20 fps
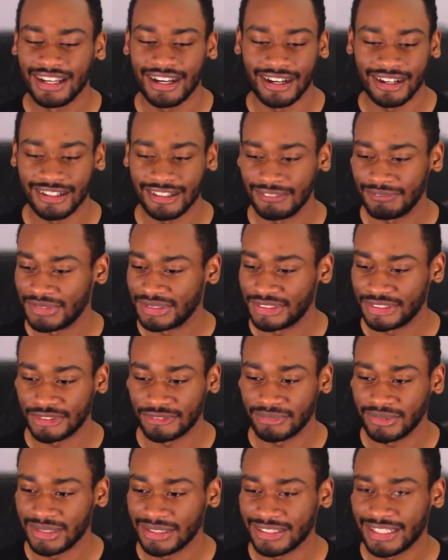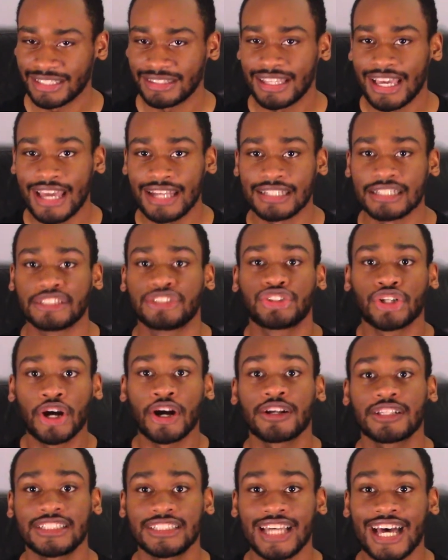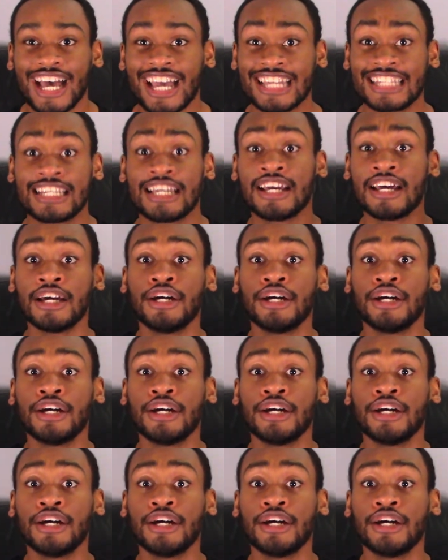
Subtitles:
I just really like that. And Darkseid